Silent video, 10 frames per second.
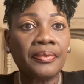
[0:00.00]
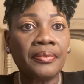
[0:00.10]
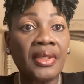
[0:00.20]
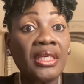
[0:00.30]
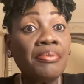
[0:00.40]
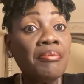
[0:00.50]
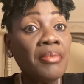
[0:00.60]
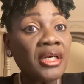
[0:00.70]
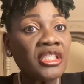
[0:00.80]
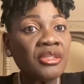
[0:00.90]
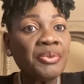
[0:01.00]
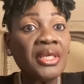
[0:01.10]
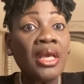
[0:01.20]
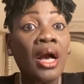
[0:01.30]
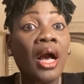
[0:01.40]
It must be
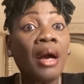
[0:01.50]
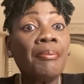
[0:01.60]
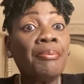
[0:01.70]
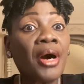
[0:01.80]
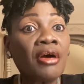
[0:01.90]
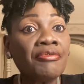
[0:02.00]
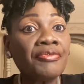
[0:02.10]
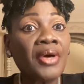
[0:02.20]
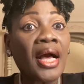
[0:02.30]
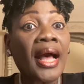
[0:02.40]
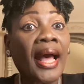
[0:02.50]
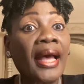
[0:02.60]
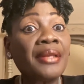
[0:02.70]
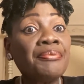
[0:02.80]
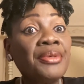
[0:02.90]
above
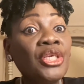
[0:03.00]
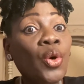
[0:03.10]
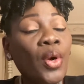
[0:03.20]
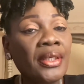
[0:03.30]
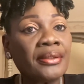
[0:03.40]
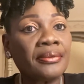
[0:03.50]
and beyond.